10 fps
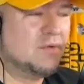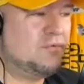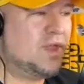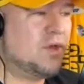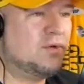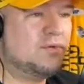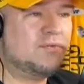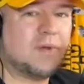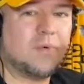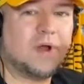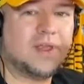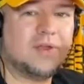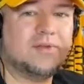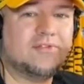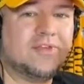views and wanting
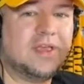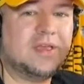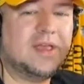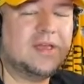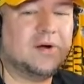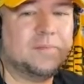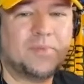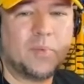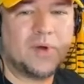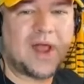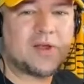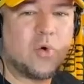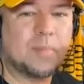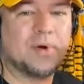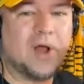you to see, you know, we're not
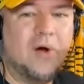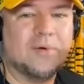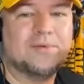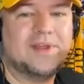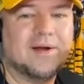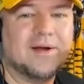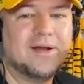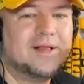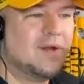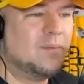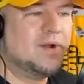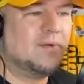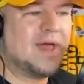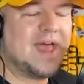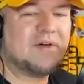corporate owned here. We
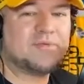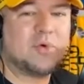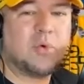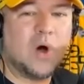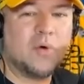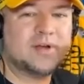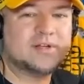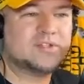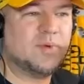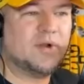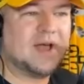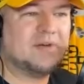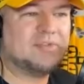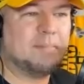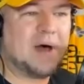don't right. have quotas. We don't
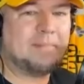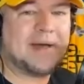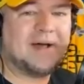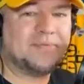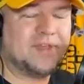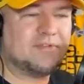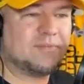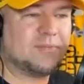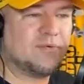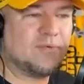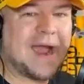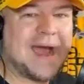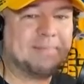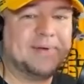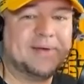have to pump out this
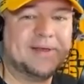crap,